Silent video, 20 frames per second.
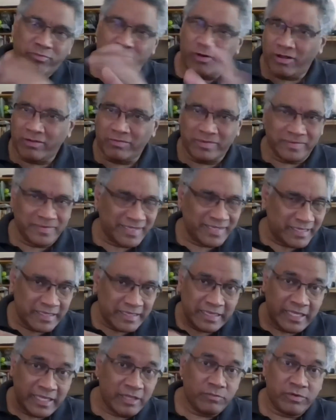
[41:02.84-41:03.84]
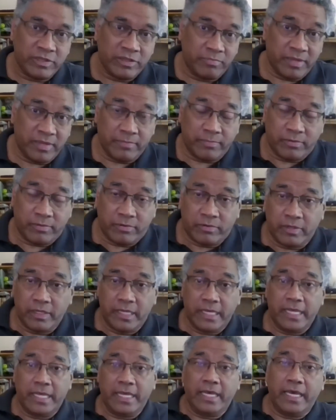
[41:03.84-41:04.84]
problems and deal with people.
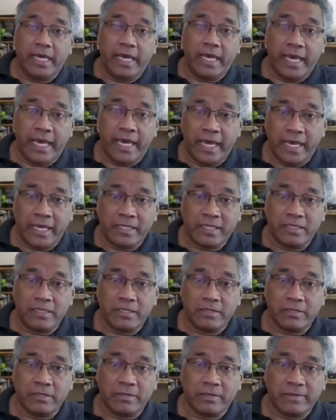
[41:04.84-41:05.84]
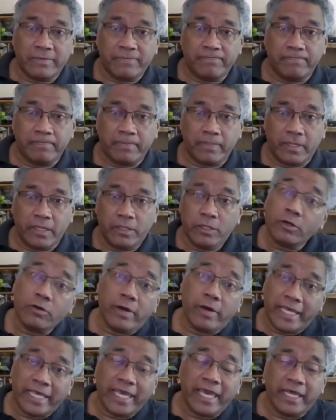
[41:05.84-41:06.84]
And, you know,
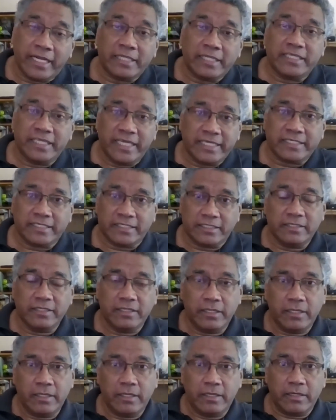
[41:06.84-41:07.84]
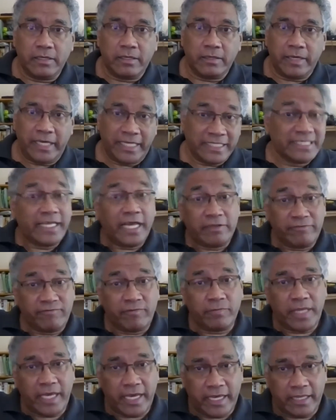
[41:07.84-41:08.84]
I can attest, aside
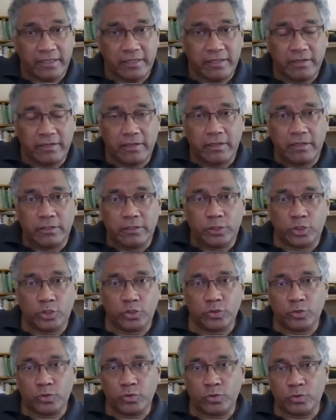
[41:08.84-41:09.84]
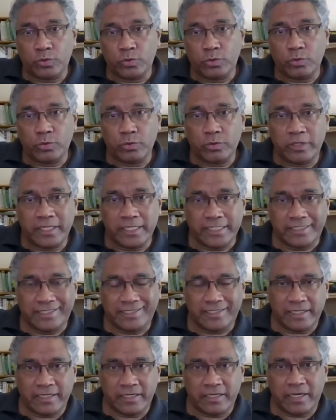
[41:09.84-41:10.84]
from that, to
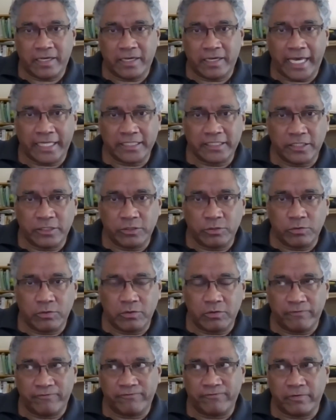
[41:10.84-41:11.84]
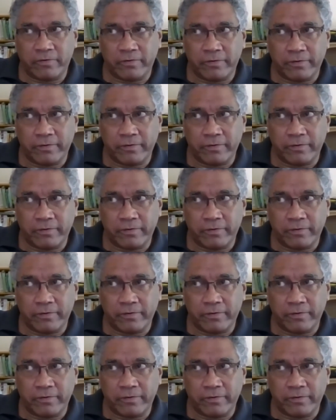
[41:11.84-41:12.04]
this attitude of